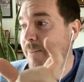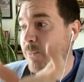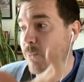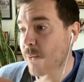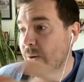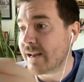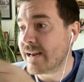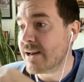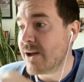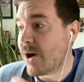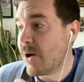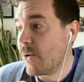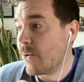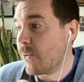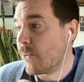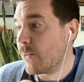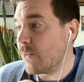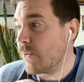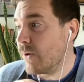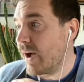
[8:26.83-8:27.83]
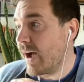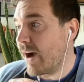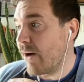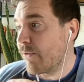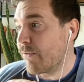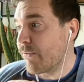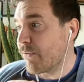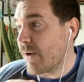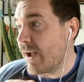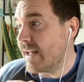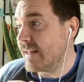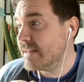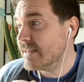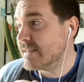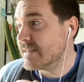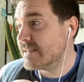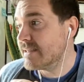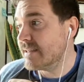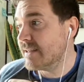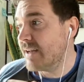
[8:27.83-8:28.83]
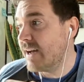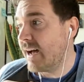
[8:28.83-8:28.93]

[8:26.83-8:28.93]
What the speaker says: We know our friends